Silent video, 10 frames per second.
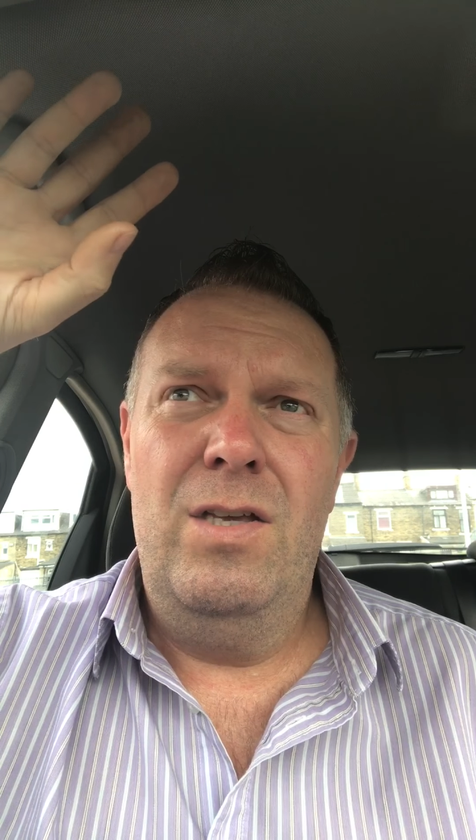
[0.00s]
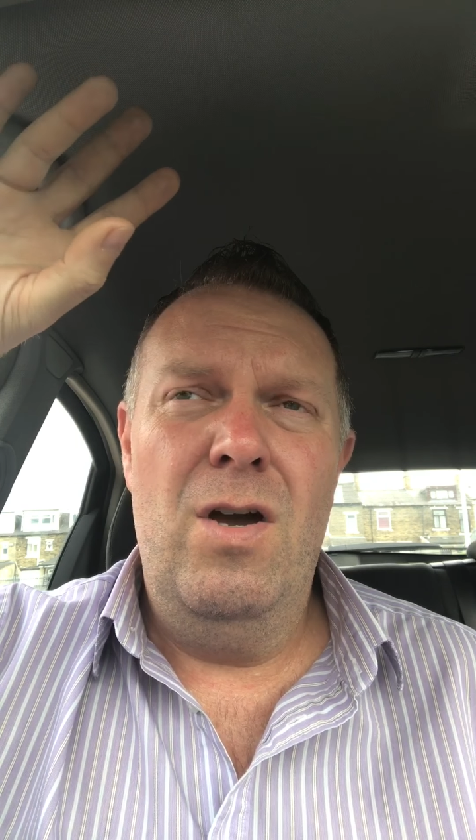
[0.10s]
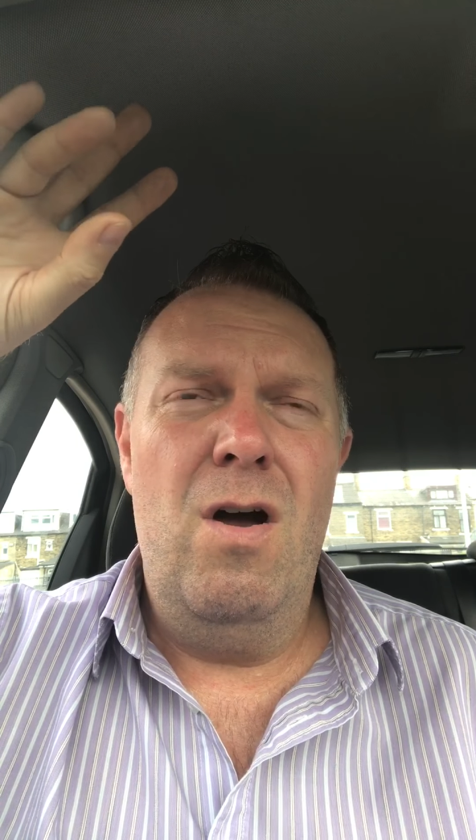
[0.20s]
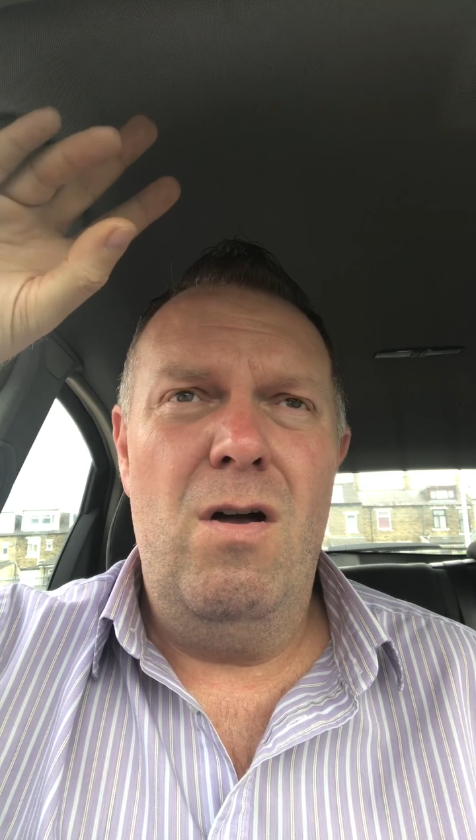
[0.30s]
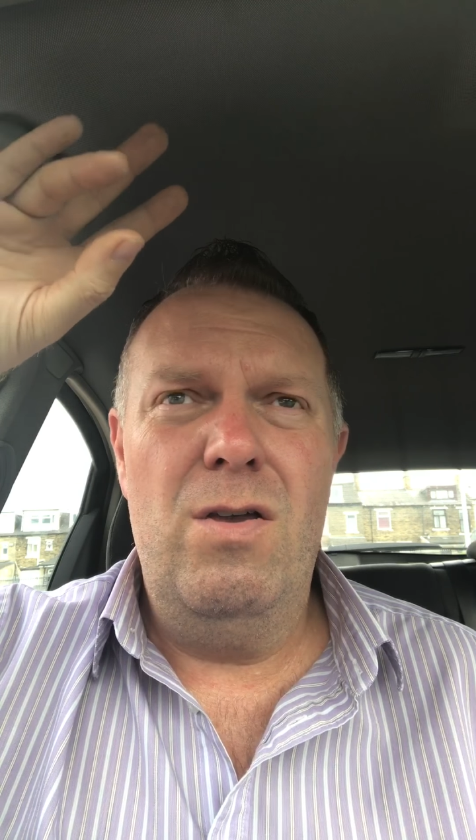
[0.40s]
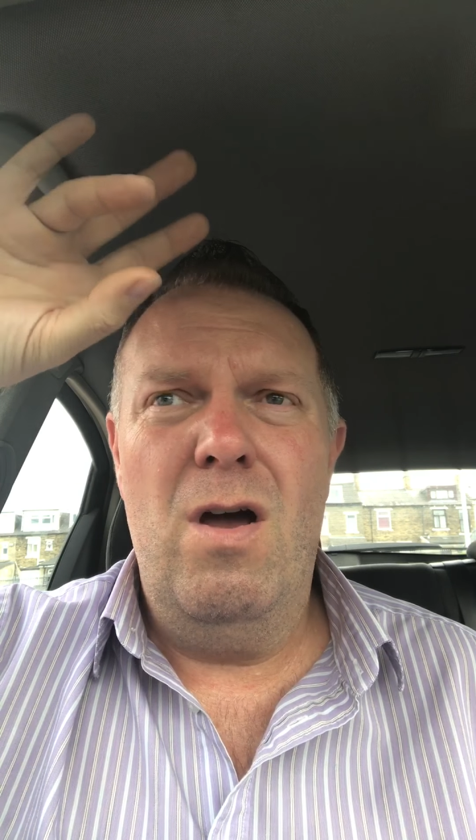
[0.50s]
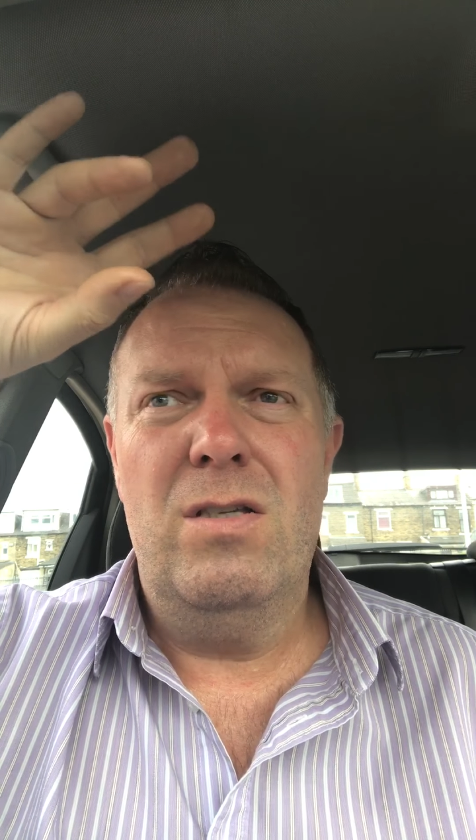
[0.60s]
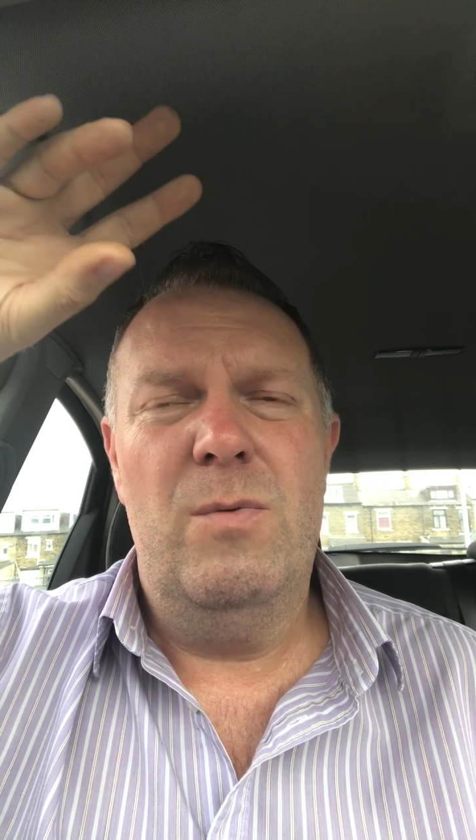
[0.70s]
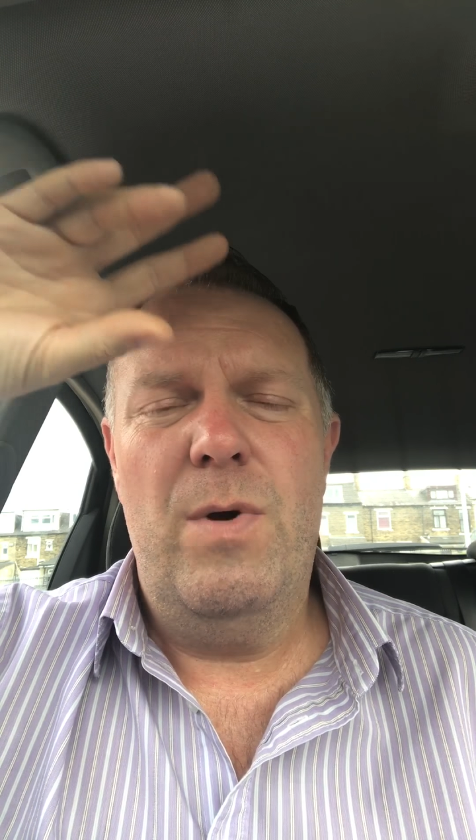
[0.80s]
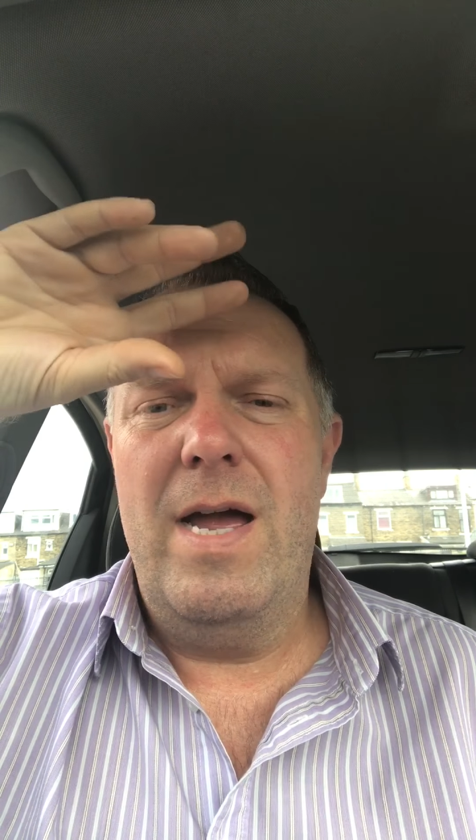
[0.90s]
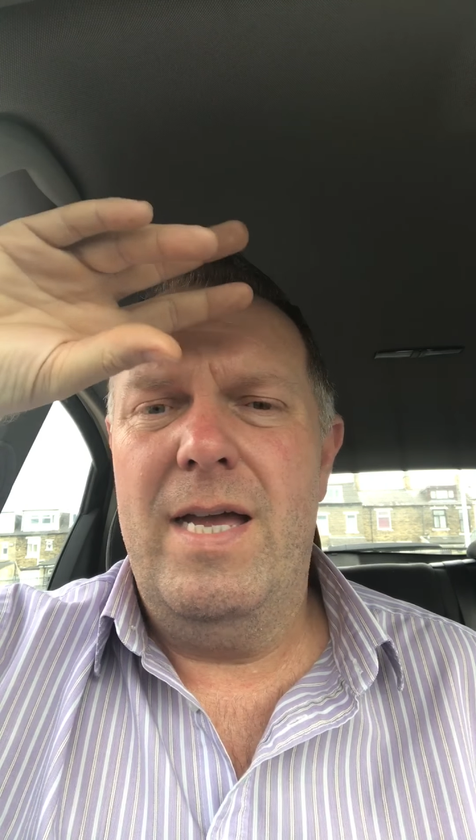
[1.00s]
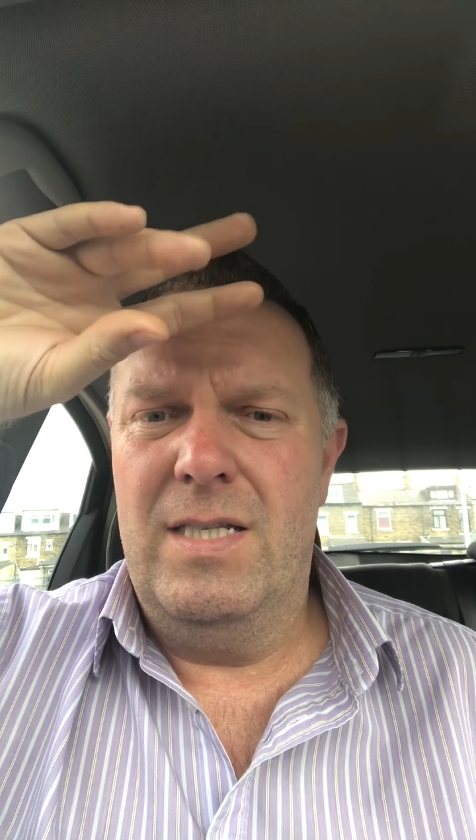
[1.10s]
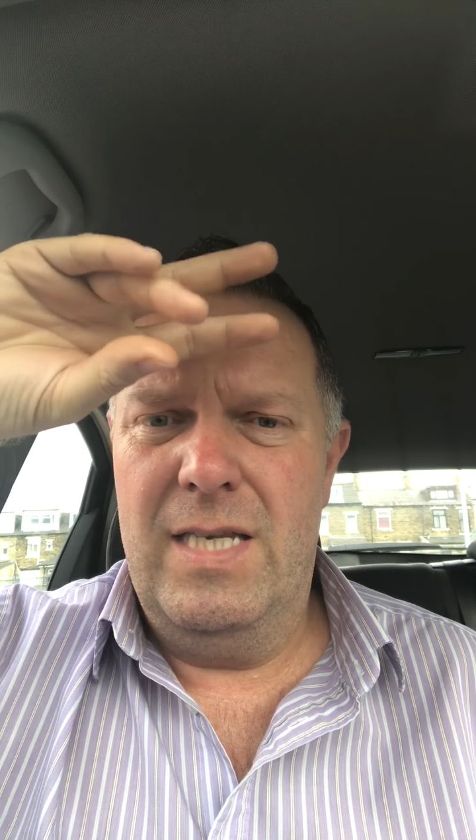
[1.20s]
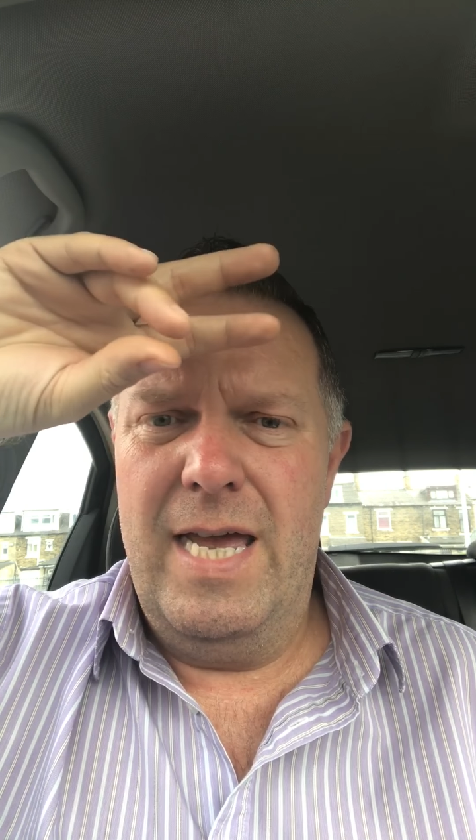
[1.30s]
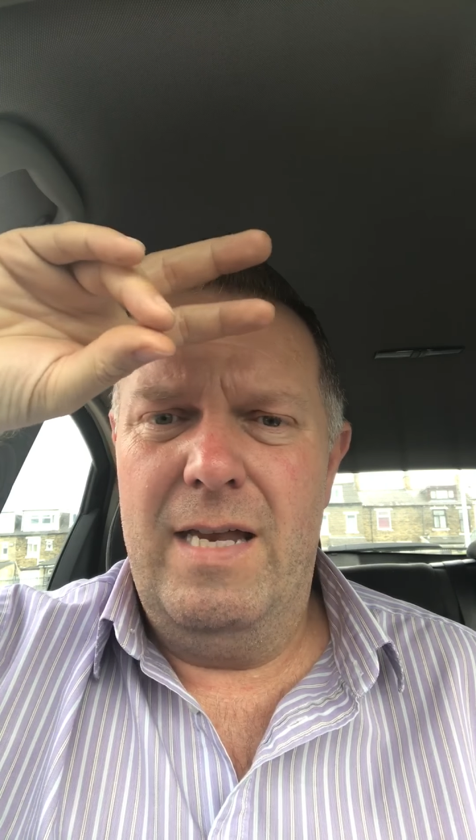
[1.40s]
Your
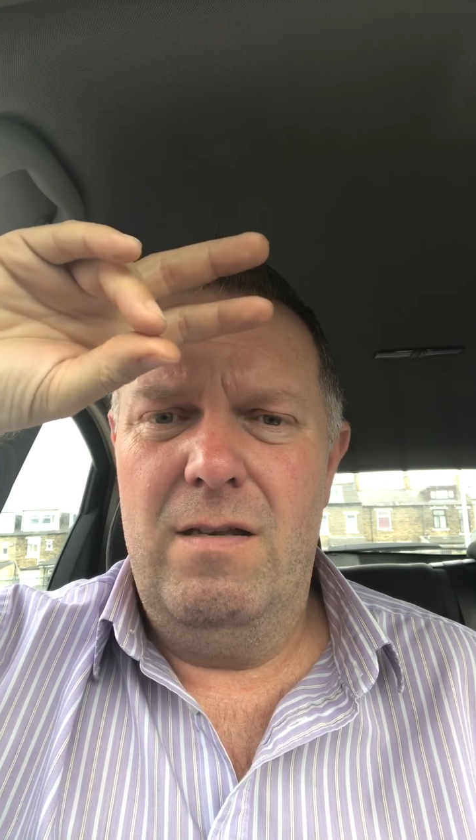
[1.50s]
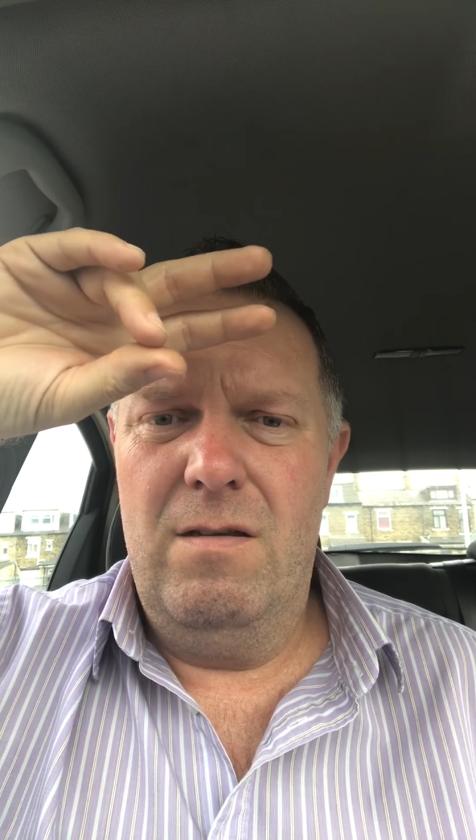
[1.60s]
sobriety,